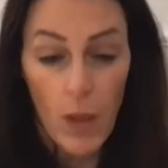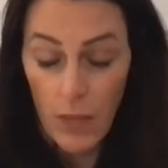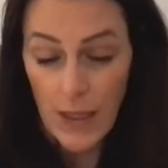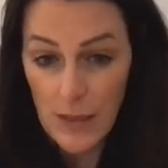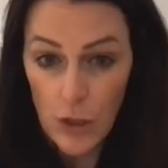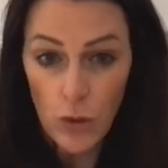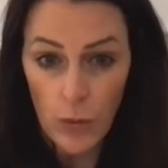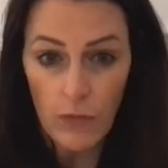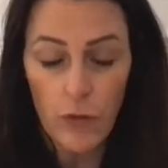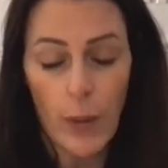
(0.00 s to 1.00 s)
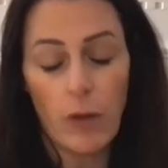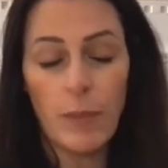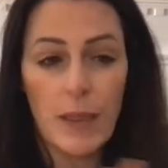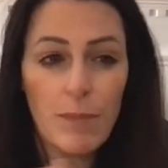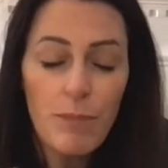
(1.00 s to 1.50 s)
that's intuitive
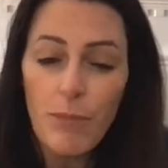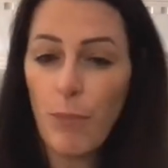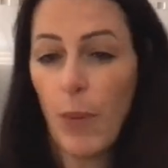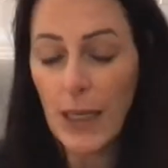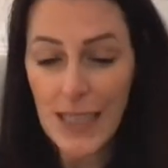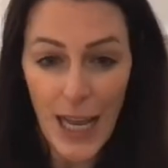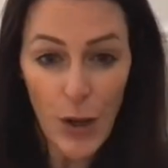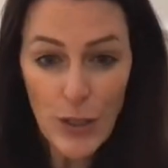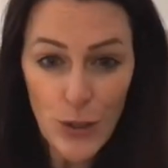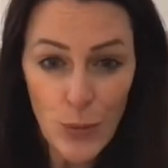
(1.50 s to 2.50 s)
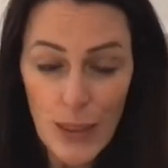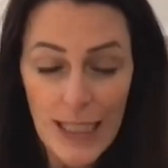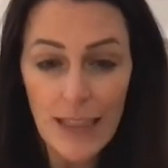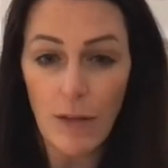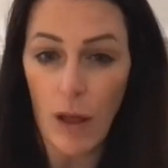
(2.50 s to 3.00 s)
development but i also
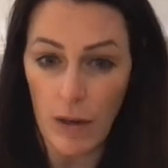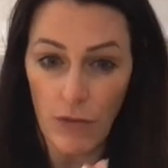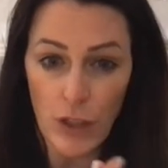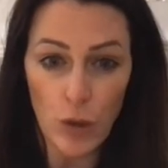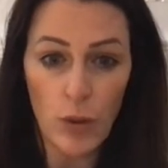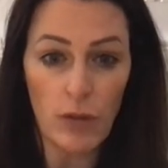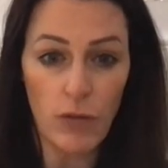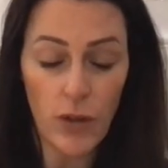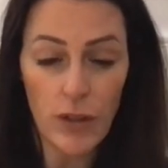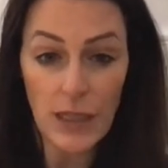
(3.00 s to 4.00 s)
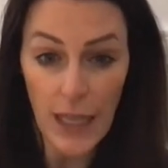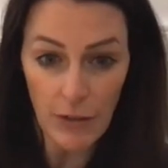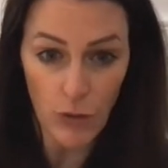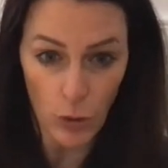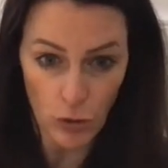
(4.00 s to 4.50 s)
lead a lot of intuitive
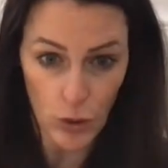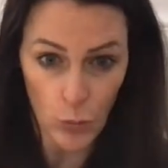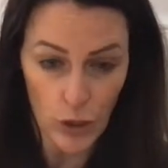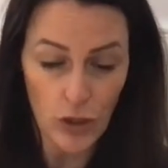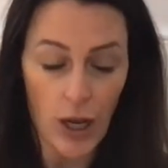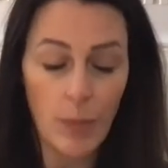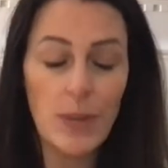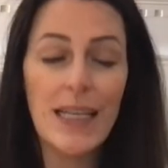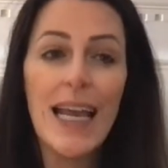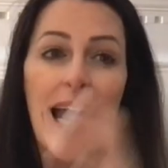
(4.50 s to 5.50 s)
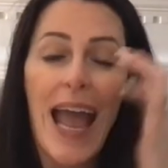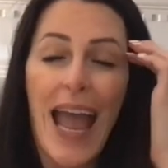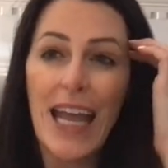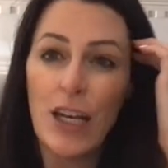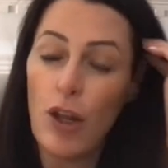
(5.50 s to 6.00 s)
life coaching workshops
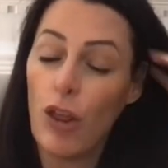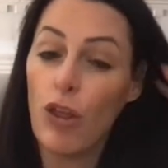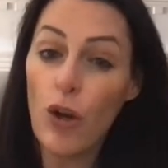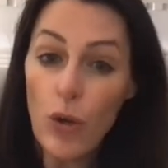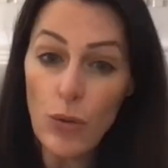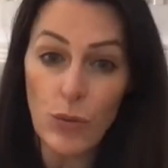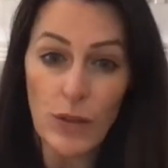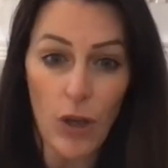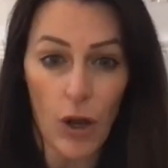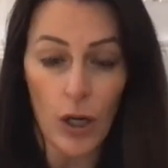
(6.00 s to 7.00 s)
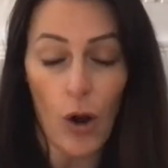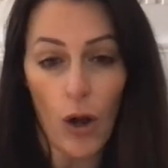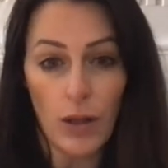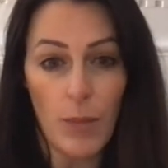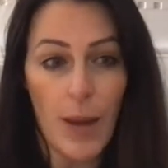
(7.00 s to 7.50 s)
and those are
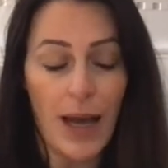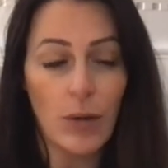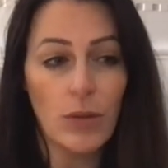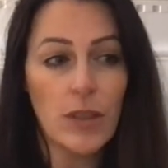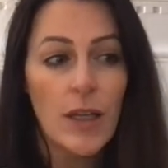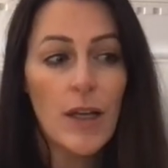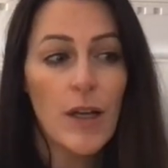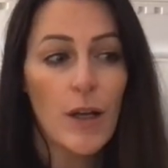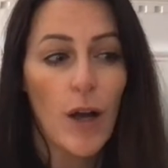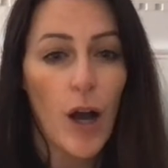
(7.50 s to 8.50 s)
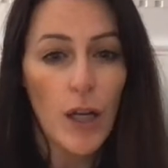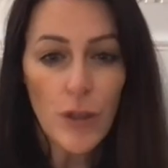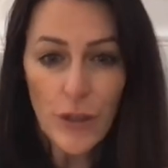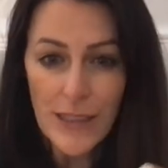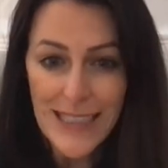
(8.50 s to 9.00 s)
all about
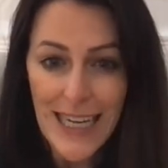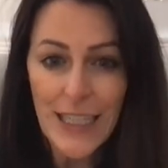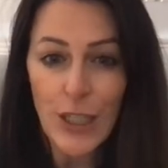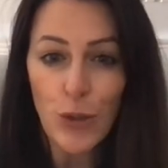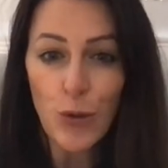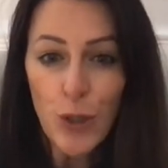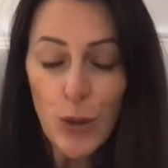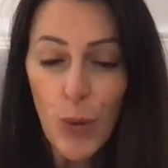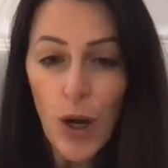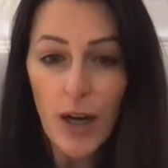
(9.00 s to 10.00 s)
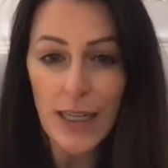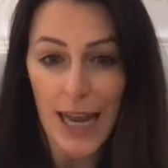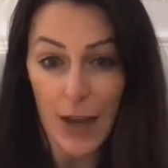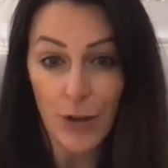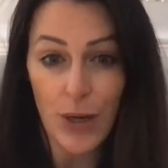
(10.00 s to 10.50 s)
understanding who you are and
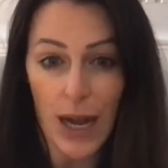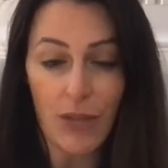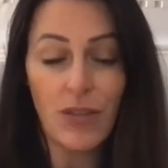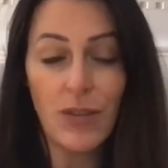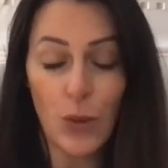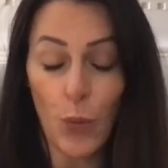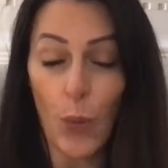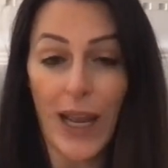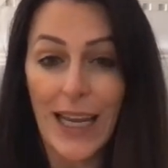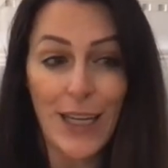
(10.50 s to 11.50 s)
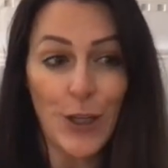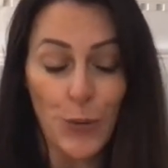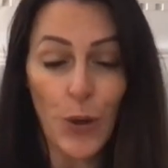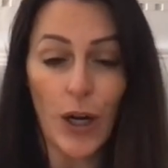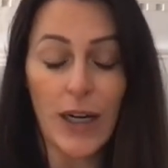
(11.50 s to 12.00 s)
how you got the way
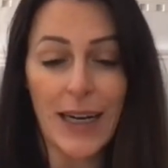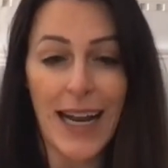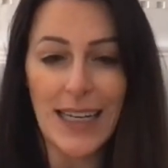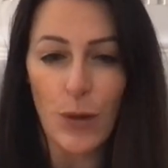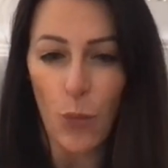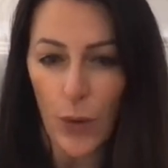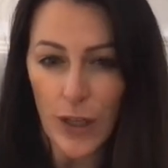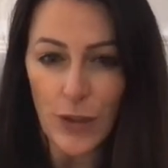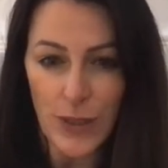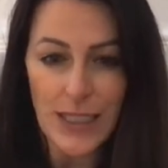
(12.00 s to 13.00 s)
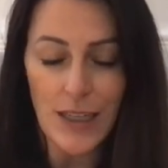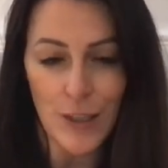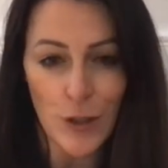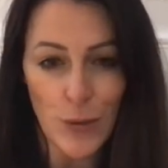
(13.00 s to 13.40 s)
you are and where do you need to undo